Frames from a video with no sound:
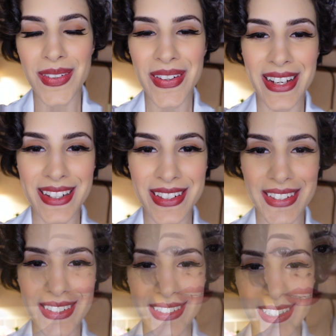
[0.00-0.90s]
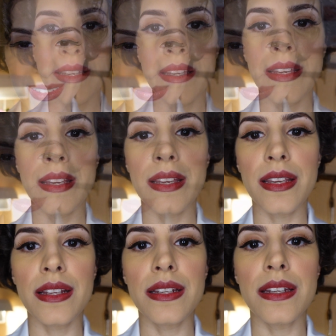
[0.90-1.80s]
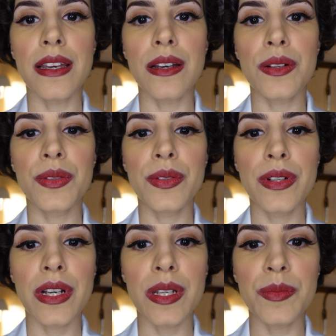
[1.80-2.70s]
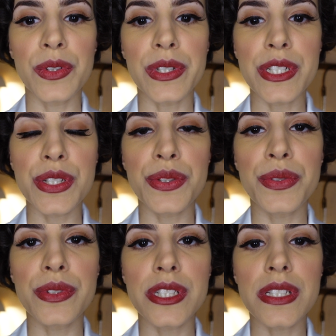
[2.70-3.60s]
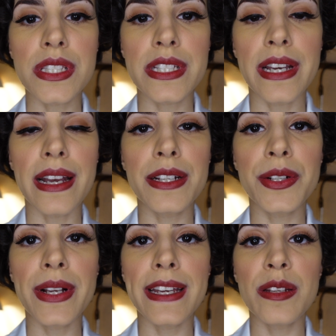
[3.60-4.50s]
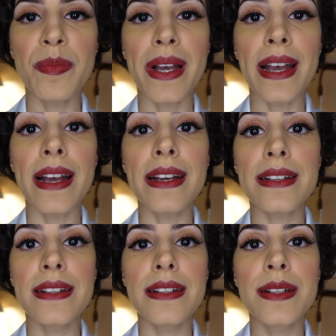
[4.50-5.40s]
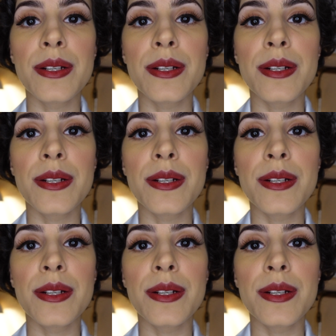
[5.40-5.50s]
Okay, good. And now I'm going to just guide your head back.